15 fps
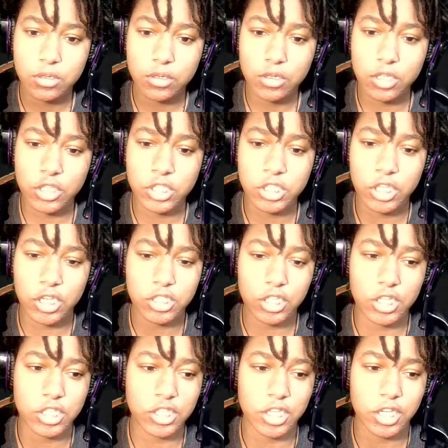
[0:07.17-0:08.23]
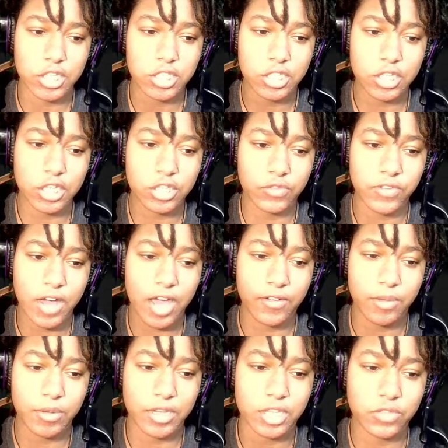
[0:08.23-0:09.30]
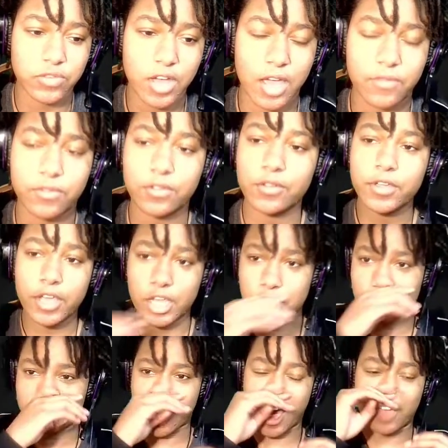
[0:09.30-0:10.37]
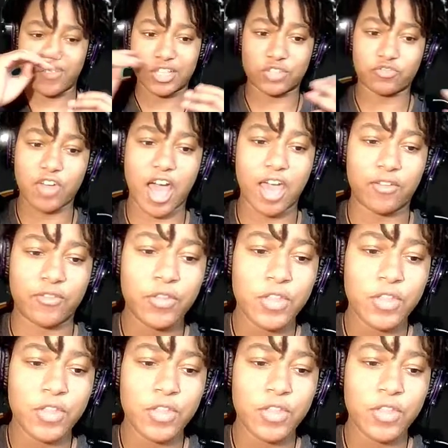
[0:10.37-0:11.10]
It's six. It's six. It's five. I mean, it's five. It's five. It's five.